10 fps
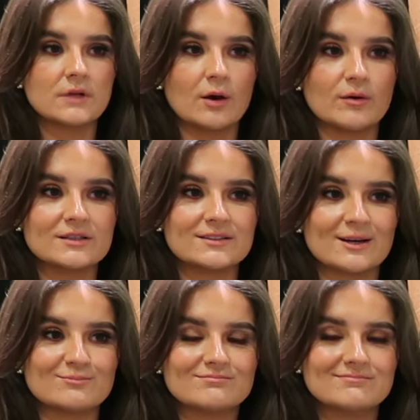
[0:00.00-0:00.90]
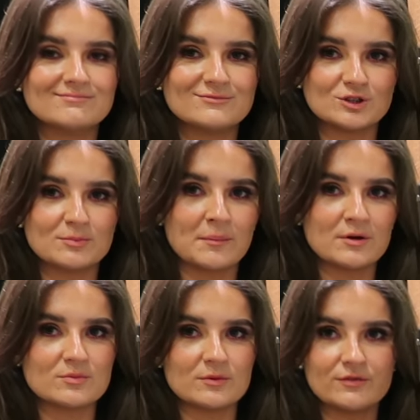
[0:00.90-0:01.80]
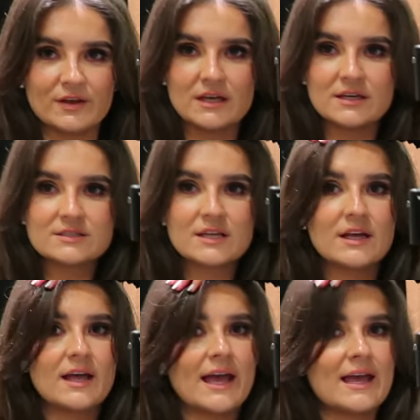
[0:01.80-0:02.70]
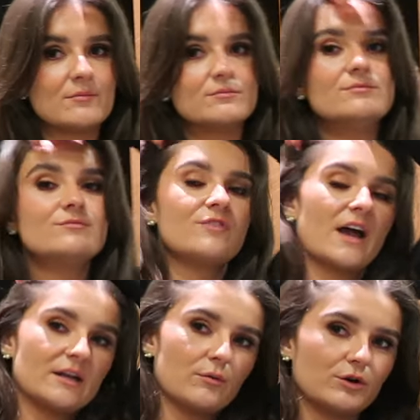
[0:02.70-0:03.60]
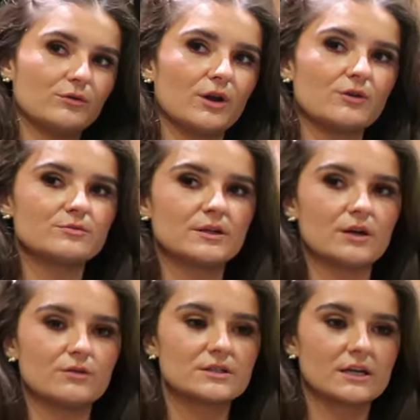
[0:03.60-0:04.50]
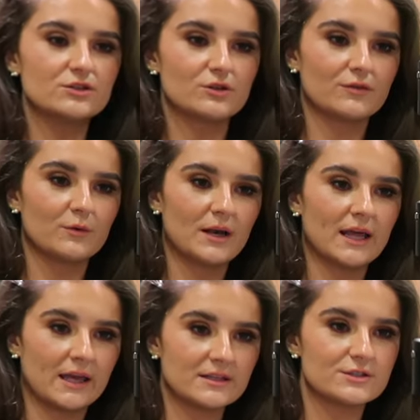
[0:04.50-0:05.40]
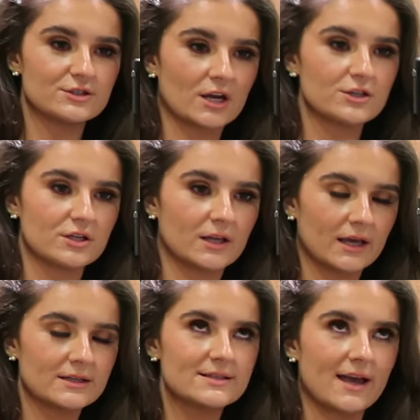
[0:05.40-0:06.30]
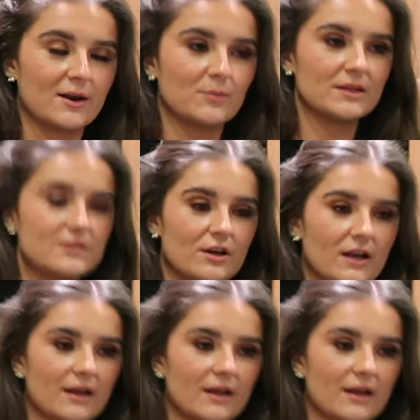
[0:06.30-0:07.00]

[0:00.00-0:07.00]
Oh, it is not. Just my miserable face. For anyone who knows, I suffer with like indigestion, like terribly. Sorry,